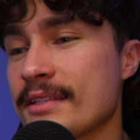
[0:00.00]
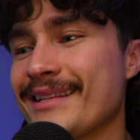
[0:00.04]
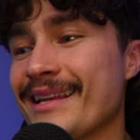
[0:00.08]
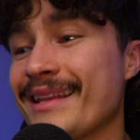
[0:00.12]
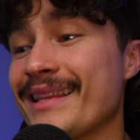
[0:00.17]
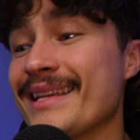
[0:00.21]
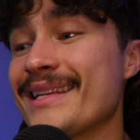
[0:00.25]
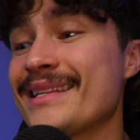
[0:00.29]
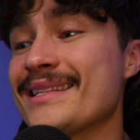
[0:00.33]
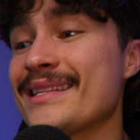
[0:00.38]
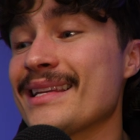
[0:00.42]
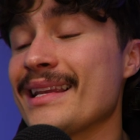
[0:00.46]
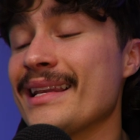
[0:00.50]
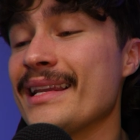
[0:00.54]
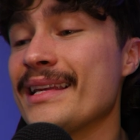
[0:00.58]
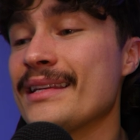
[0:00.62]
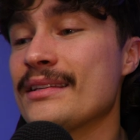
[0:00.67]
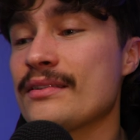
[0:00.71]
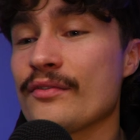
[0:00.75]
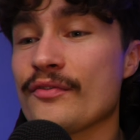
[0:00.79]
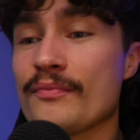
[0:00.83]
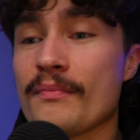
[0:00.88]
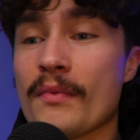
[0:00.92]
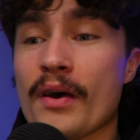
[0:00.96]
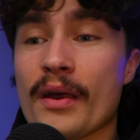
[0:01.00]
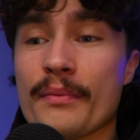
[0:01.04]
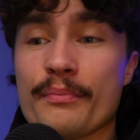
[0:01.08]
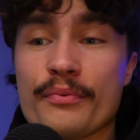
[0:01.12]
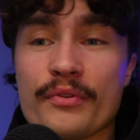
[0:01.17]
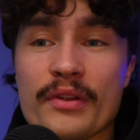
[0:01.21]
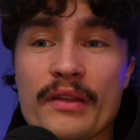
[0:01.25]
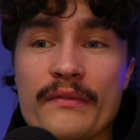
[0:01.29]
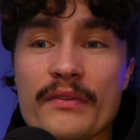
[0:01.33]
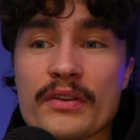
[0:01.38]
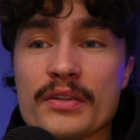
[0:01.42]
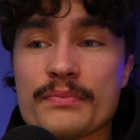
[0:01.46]
Now this is a list of my
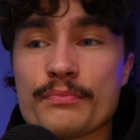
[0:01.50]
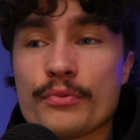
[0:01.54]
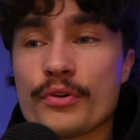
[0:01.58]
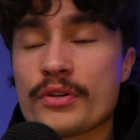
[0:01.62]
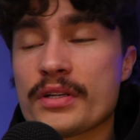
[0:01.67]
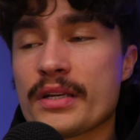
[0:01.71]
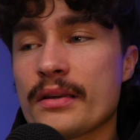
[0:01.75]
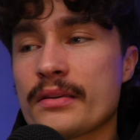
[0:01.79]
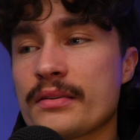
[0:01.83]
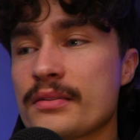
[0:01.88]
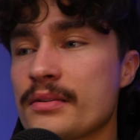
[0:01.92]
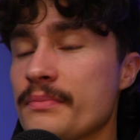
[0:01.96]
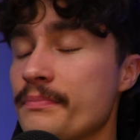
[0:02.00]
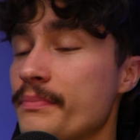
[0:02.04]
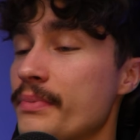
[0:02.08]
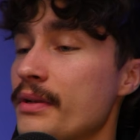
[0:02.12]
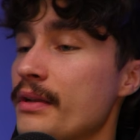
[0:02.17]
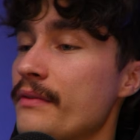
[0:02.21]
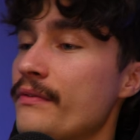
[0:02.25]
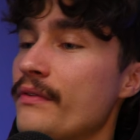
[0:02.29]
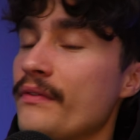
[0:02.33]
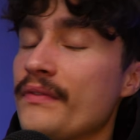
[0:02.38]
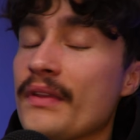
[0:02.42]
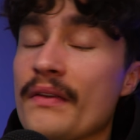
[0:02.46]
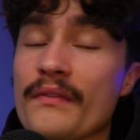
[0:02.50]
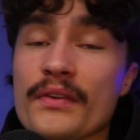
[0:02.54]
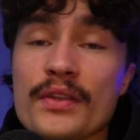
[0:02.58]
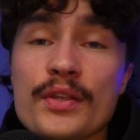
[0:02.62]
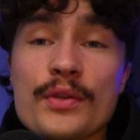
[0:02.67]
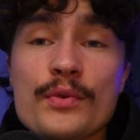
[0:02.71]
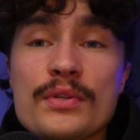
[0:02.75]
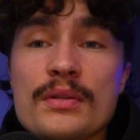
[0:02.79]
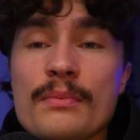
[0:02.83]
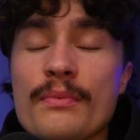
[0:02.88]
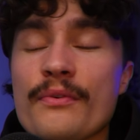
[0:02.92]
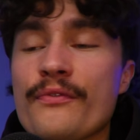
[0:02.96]
previous projects, but if you've never
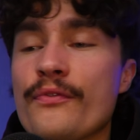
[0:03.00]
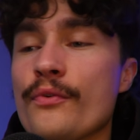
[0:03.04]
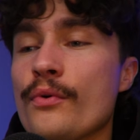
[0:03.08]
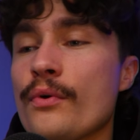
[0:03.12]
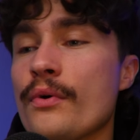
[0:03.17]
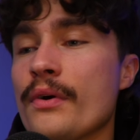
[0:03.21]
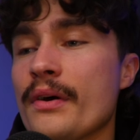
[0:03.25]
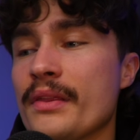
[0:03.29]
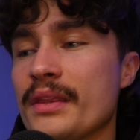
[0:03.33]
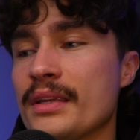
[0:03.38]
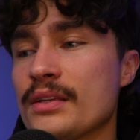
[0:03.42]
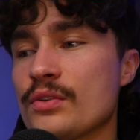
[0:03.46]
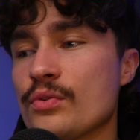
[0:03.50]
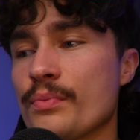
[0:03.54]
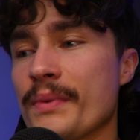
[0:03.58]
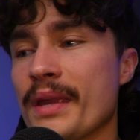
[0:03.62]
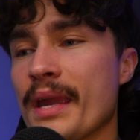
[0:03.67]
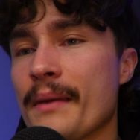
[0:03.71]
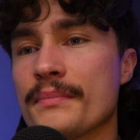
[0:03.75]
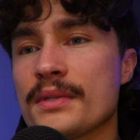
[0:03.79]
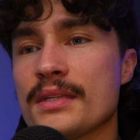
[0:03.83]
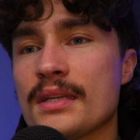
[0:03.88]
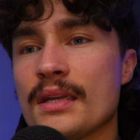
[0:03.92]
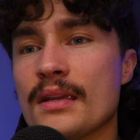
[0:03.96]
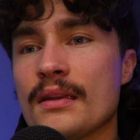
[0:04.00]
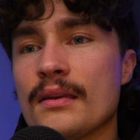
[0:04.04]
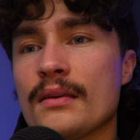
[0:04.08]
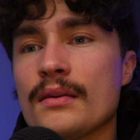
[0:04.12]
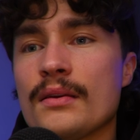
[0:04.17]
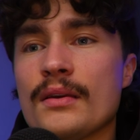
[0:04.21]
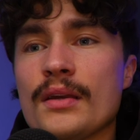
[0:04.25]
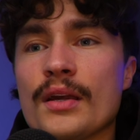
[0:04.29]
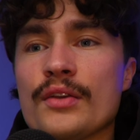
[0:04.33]
used it before, this will be empty,